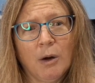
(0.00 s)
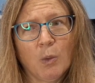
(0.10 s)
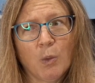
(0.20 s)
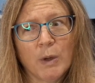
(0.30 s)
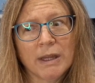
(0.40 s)

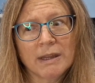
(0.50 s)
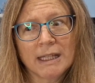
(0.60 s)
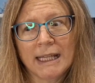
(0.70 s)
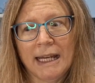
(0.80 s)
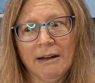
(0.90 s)
with the
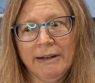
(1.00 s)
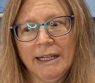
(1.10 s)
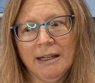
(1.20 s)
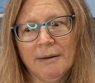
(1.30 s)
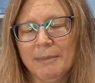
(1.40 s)

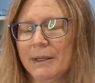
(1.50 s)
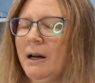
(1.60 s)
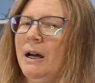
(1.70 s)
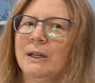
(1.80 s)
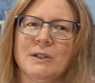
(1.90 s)
Lowry, but
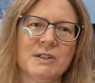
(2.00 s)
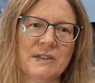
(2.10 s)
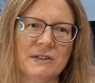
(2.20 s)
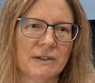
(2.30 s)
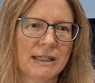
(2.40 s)
I could
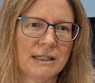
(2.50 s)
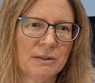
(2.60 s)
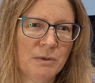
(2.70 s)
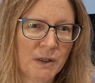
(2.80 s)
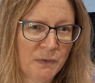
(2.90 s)
just not get it
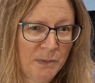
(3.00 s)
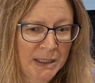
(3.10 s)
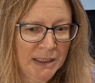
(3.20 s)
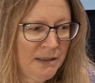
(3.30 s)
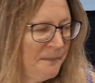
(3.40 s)
to work for
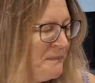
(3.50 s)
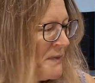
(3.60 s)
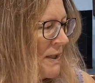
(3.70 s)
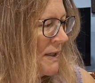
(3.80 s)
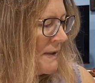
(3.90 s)
me.
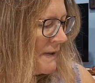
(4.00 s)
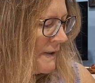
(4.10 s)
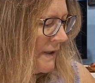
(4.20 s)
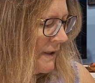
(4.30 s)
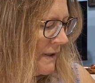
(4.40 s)

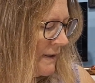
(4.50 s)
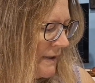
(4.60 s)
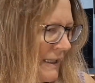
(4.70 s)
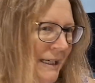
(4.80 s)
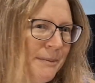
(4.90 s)
So
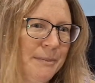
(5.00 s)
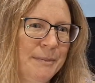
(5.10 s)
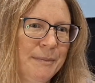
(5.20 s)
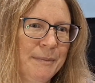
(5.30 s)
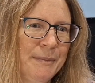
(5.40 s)
yeah,
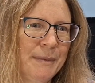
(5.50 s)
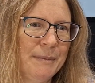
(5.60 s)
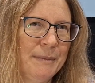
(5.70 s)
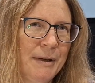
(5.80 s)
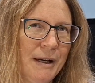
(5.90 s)

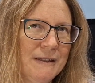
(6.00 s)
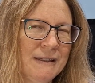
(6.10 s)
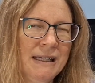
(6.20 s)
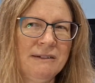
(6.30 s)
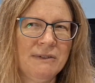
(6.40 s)
I'd
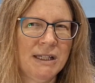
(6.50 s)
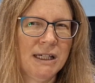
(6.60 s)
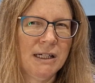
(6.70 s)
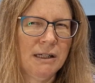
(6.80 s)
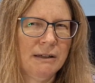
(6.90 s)
seen a
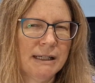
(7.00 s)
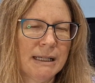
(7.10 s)
video and a